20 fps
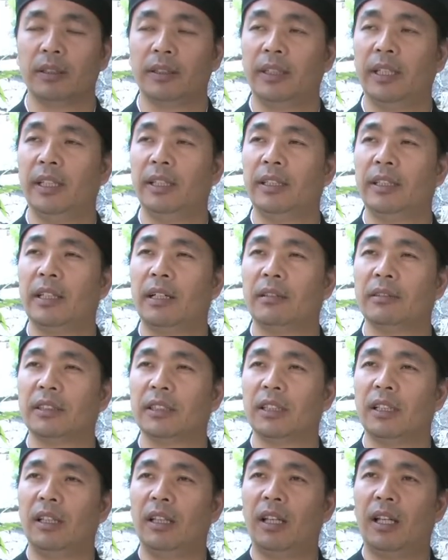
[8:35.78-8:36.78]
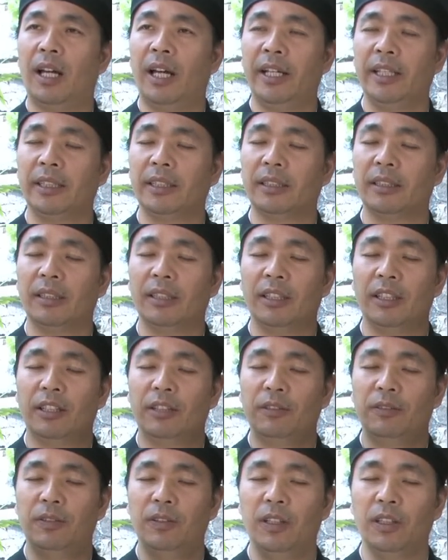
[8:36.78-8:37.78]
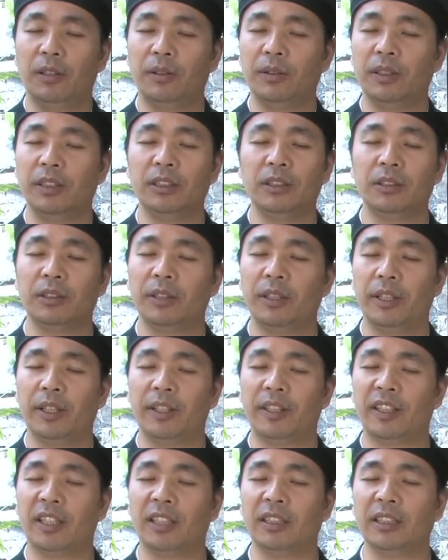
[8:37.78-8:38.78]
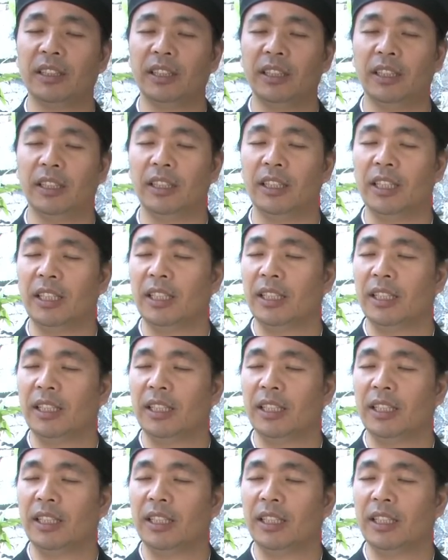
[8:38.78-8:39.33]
10,000 light flowed into your dantian.